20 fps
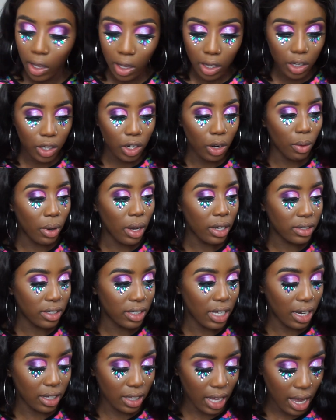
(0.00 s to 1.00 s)
You know what,
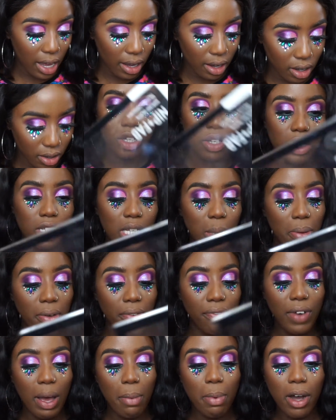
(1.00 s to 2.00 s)
sack that. Using Nip
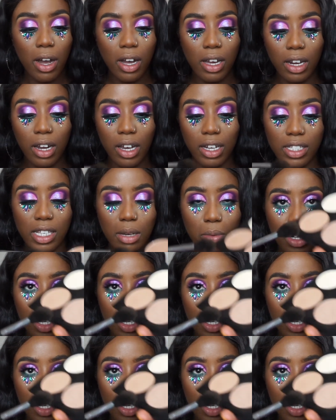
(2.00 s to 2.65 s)
and Fab highlighter, I'm going